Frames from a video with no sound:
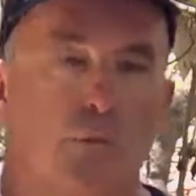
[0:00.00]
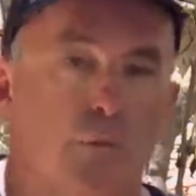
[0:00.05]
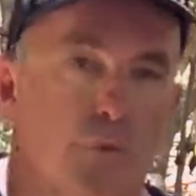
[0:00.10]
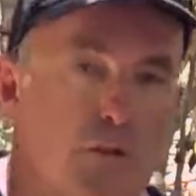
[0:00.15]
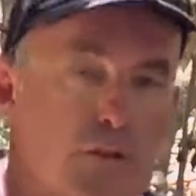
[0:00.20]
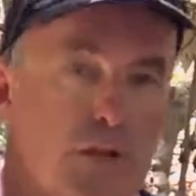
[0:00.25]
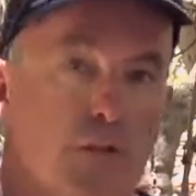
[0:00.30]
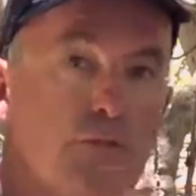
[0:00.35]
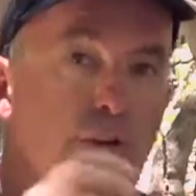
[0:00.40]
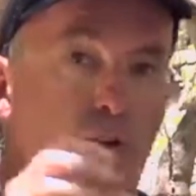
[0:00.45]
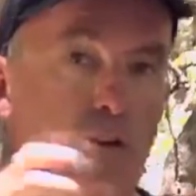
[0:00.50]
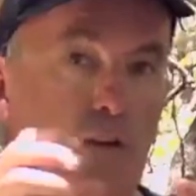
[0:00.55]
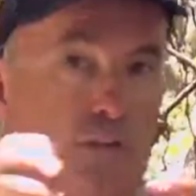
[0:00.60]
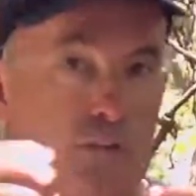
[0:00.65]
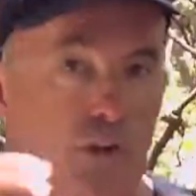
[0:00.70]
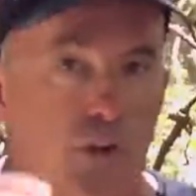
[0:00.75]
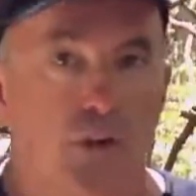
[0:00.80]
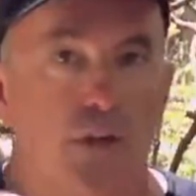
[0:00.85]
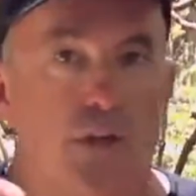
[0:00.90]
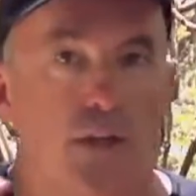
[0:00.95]
which have in
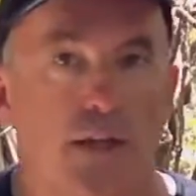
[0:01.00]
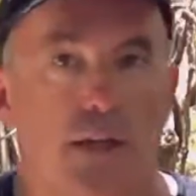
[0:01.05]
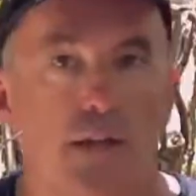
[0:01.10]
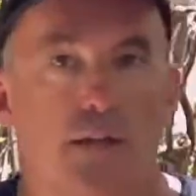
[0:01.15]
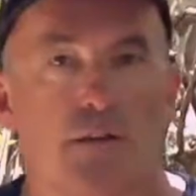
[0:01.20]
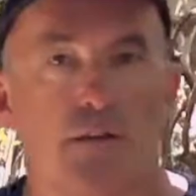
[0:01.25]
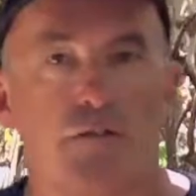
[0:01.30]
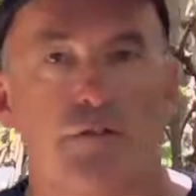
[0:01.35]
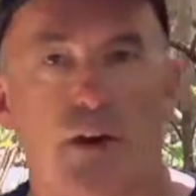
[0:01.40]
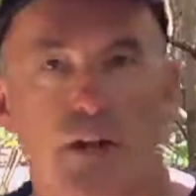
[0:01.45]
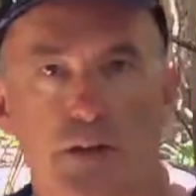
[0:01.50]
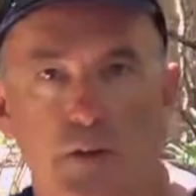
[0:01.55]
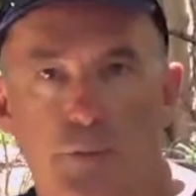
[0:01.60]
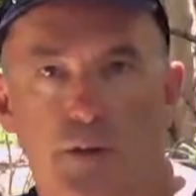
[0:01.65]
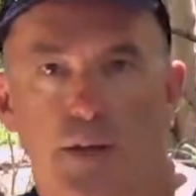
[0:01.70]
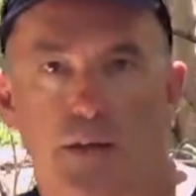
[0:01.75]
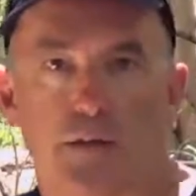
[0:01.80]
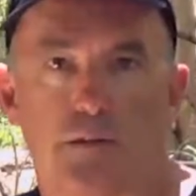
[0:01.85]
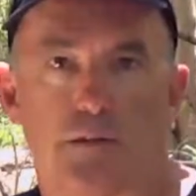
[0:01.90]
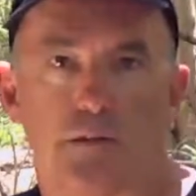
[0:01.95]
turn eaten
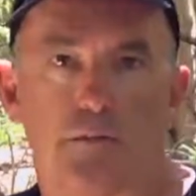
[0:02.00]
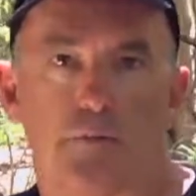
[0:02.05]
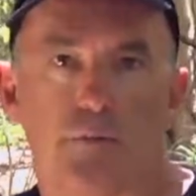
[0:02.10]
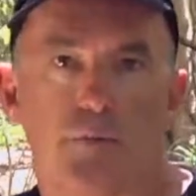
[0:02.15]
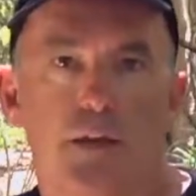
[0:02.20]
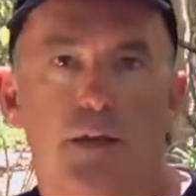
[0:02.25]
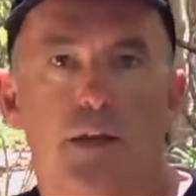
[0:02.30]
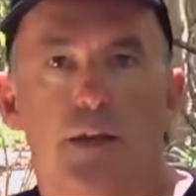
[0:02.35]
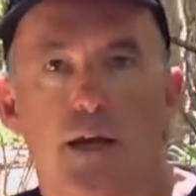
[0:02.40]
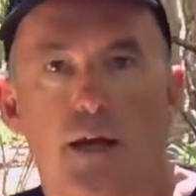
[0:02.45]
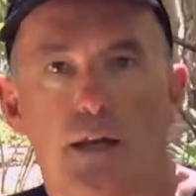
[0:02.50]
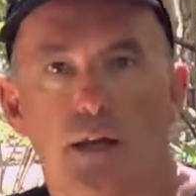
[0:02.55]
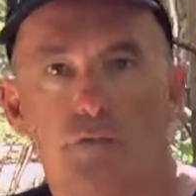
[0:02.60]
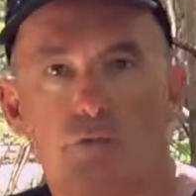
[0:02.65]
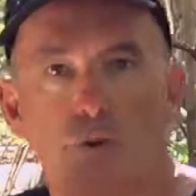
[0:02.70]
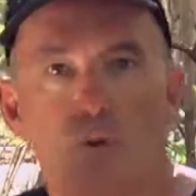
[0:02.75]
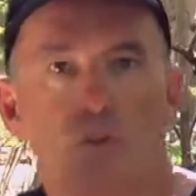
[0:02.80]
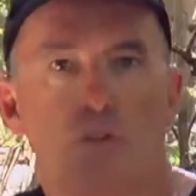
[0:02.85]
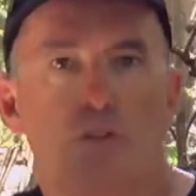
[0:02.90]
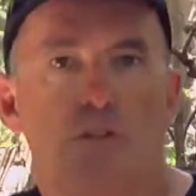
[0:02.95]
phytoplankton. And of
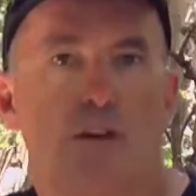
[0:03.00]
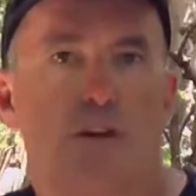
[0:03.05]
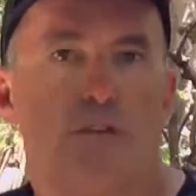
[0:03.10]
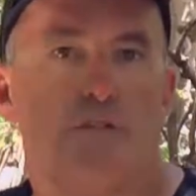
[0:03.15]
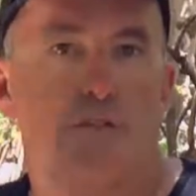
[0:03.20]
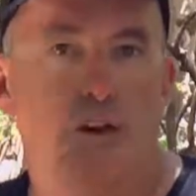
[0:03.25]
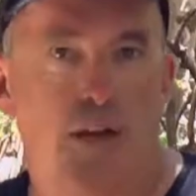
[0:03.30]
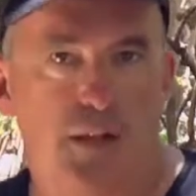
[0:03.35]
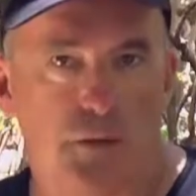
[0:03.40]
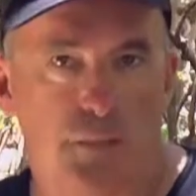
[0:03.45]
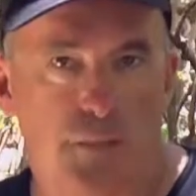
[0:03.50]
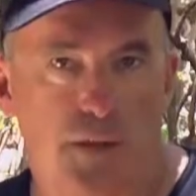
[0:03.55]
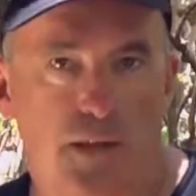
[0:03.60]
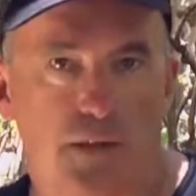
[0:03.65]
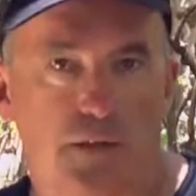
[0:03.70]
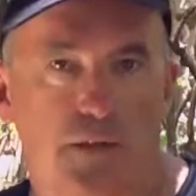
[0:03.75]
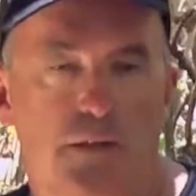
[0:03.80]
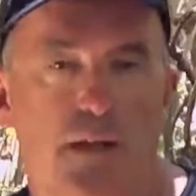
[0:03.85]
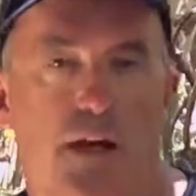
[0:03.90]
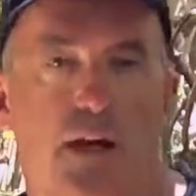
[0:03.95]
course,
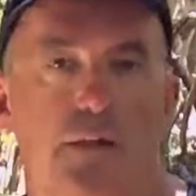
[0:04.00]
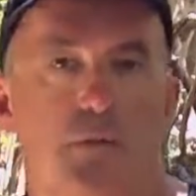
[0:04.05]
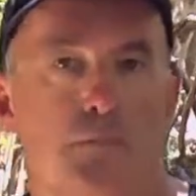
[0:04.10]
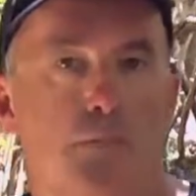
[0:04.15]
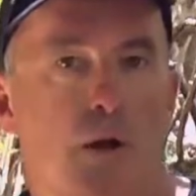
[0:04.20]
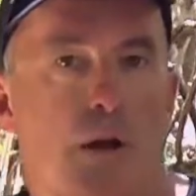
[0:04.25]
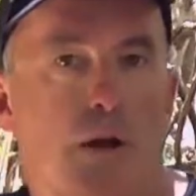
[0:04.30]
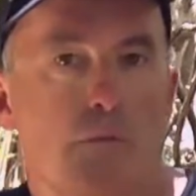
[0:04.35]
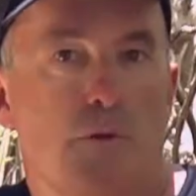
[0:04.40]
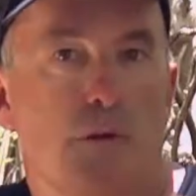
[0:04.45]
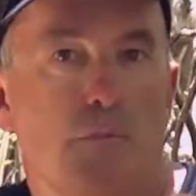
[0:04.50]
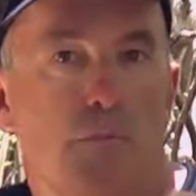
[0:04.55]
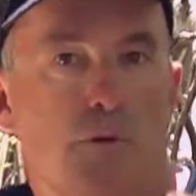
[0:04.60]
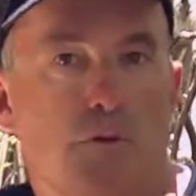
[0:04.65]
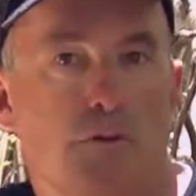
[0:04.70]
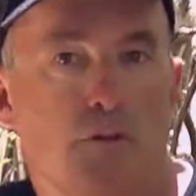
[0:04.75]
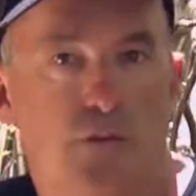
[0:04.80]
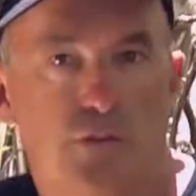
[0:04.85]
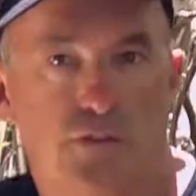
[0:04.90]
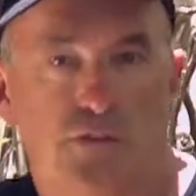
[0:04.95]
phytoplankton are the primary
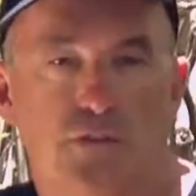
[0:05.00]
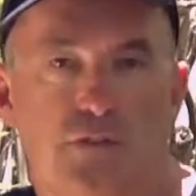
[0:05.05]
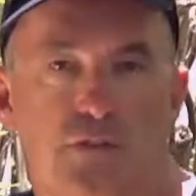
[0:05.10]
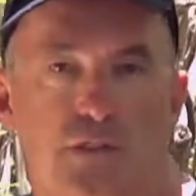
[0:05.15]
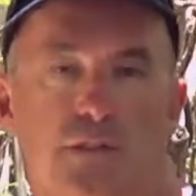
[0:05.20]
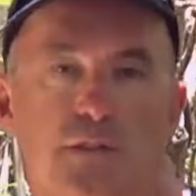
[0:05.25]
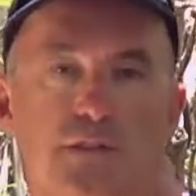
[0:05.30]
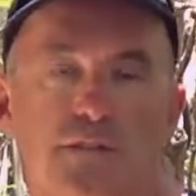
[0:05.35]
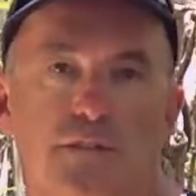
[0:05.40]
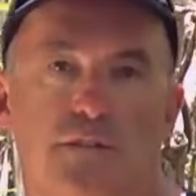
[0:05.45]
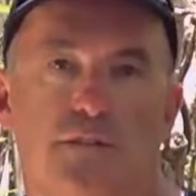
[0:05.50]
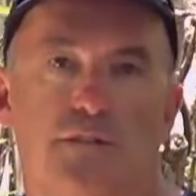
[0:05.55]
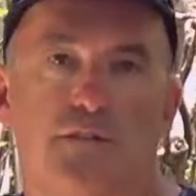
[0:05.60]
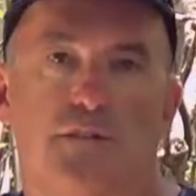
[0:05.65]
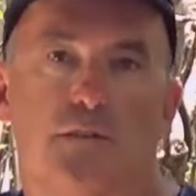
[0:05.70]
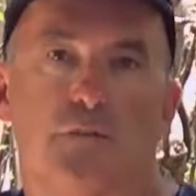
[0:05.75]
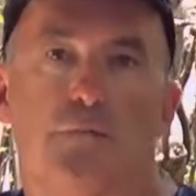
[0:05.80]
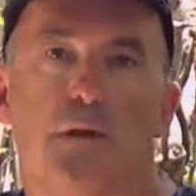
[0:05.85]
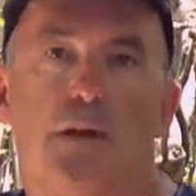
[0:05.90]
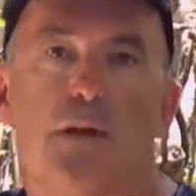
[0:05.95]
producers in this
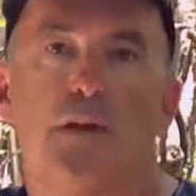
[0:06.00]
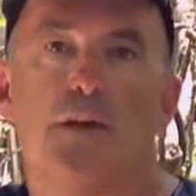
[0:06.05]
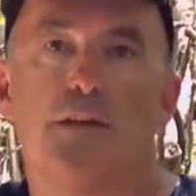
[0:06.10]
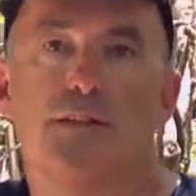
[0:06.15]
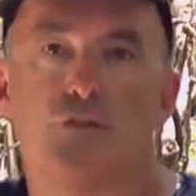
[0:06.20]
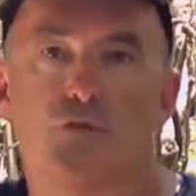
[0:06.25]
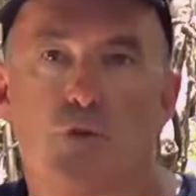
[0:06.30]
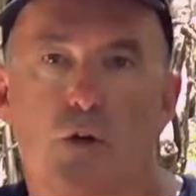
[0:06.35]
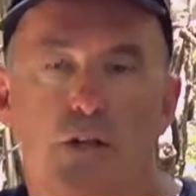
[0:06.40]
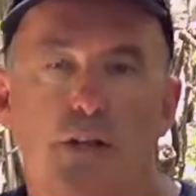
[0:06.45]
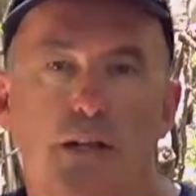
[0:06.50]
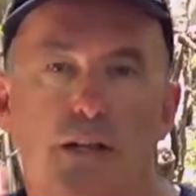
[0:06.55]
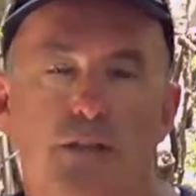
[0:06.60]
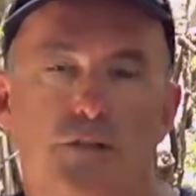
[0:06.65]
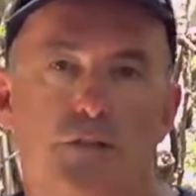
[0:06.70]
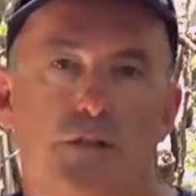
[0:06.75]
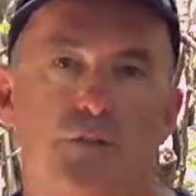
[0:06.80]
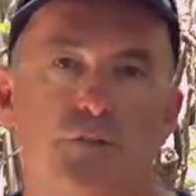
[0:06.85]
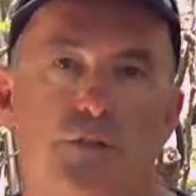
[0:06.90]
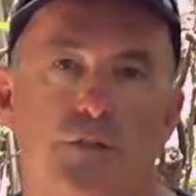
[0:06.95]
system, drawing
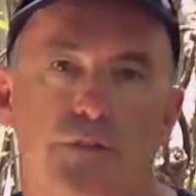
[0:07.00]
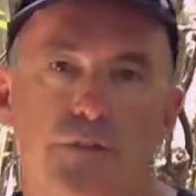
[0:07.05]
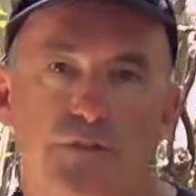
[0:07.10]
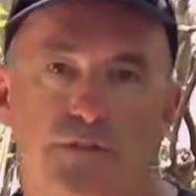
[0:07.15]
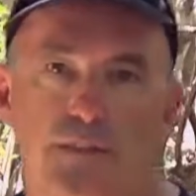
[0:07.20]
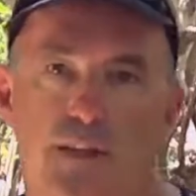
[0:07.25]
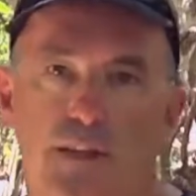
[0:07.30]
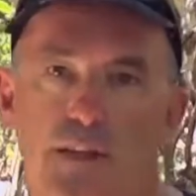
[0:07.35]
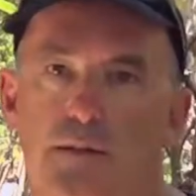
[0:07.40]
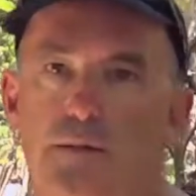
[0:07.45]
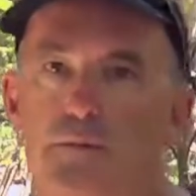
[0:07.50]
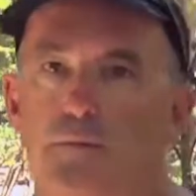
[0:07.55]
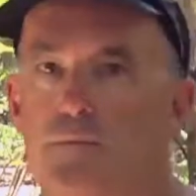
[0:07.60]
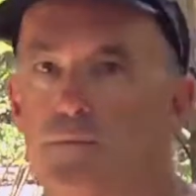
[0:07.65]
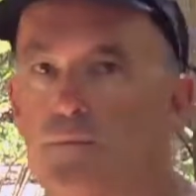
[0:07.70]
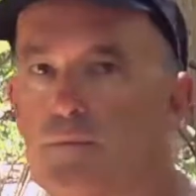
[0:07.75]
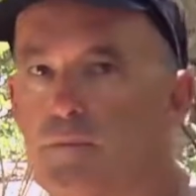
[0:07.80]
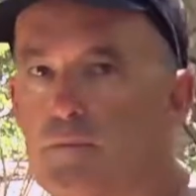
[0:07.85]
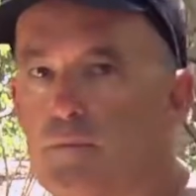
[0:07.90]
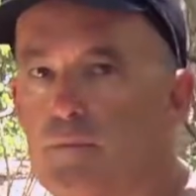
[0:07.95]
energy from the sun.
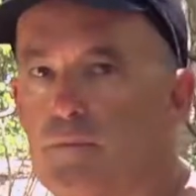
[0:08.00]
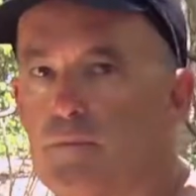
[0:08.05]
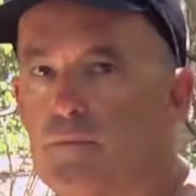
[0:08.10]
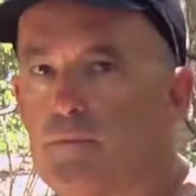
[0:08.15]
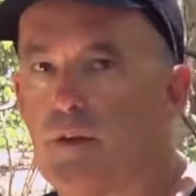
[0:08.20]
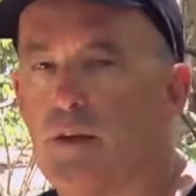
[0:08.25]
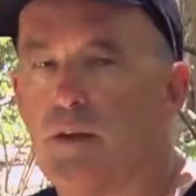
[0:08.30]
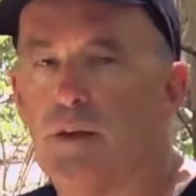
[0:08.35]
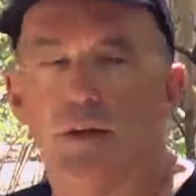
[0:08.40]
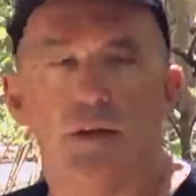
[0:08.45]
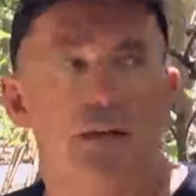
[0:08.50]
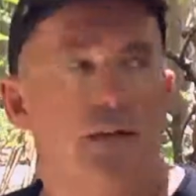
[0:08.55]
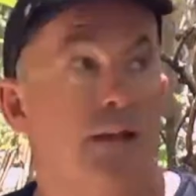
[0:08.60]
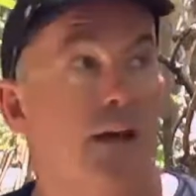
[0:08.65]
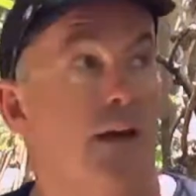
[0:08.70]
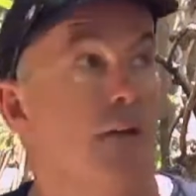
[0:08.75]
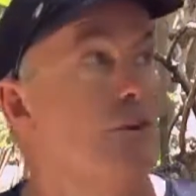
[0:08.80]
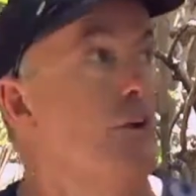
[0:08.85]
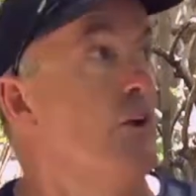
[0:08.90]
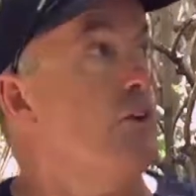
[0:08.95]

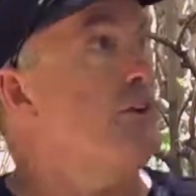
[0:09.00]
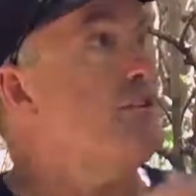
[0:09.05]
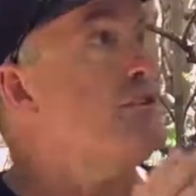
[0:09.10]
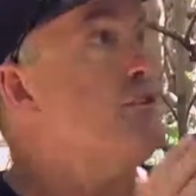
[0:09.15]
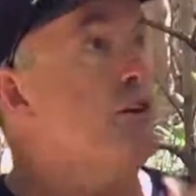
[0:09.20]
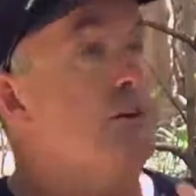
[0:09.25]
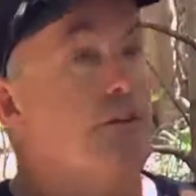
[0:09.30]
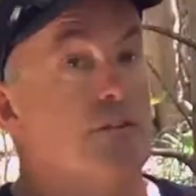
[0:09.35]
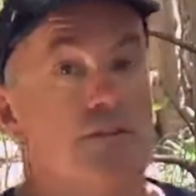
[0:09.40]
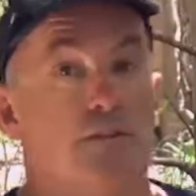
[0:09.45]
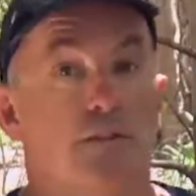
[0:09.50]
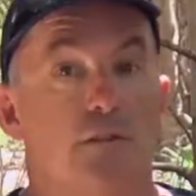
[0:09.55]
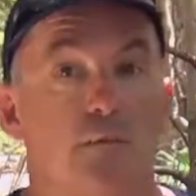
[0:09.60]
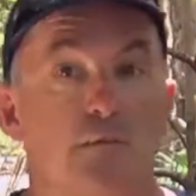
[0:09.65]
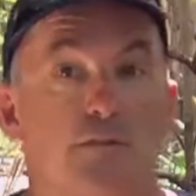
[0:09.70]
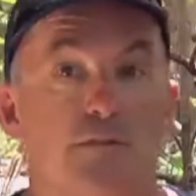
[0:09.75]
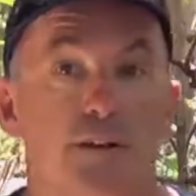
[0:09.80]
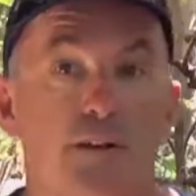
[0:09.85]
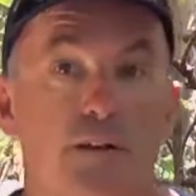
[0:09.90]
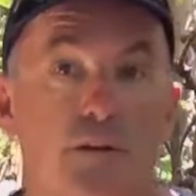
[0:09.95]
Now, noddy terns in
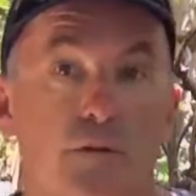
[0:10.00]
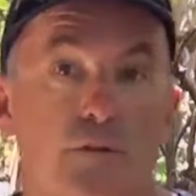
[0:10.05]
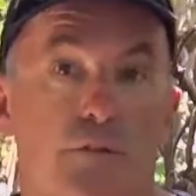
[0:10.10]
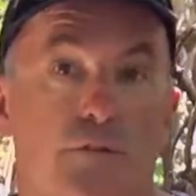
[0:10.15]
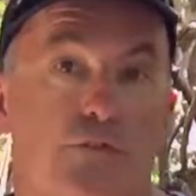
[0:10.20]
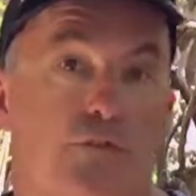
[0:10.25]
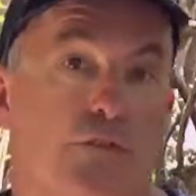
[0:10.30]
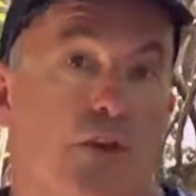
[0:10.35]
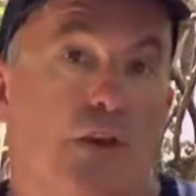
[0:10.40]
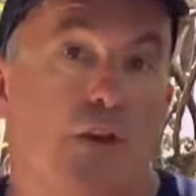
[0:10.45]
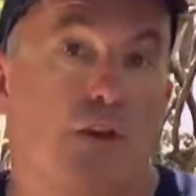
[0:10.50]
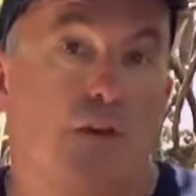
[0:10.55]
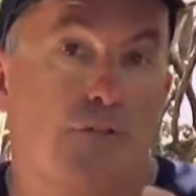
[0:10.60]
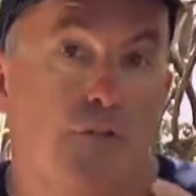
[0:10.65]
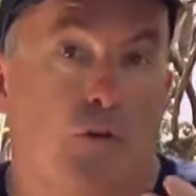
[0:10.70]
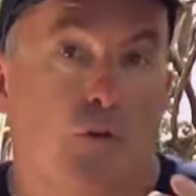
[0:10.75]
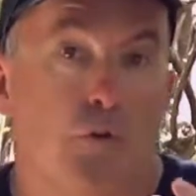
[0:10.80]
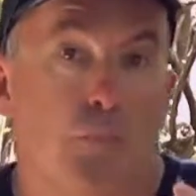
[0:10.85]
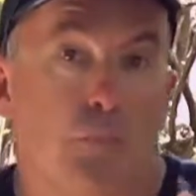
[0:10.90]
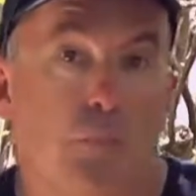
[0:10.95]
themselves
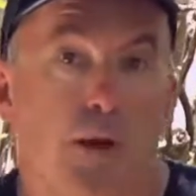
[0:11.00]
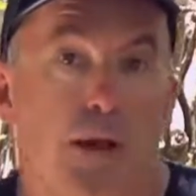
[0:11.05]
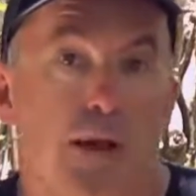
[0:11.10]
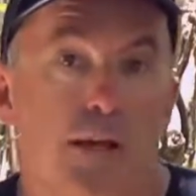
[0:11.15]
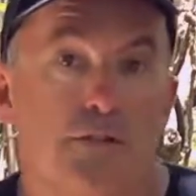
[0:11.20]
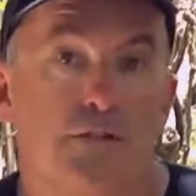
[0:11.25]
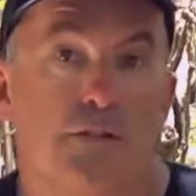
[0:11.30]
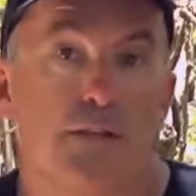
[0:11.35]
fall prey to